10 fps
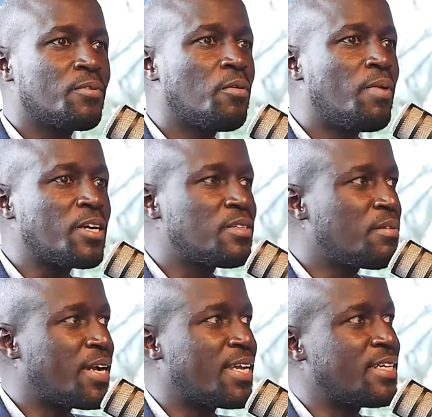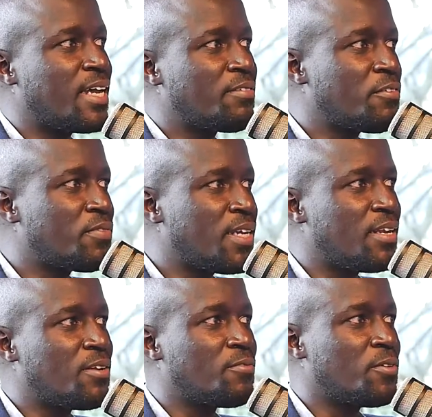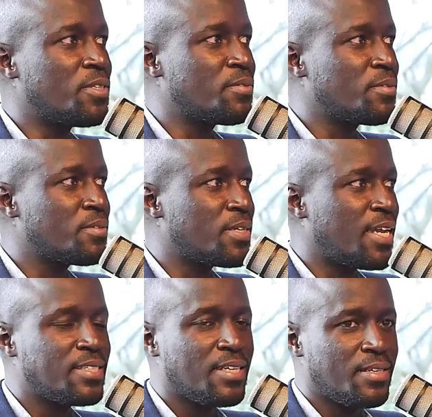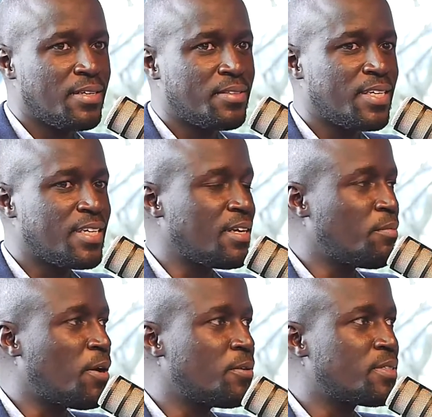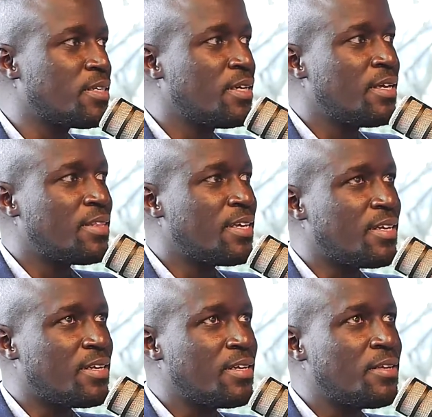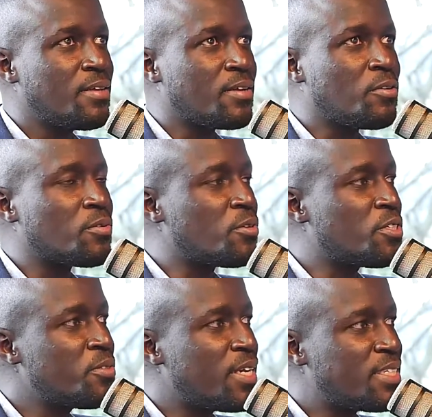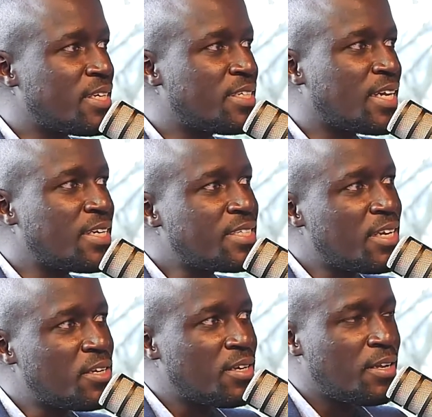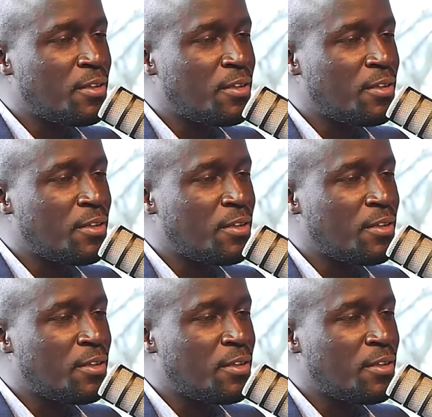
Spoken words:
go back to the market, have a feel of what guys are thinking about, then continue iterating until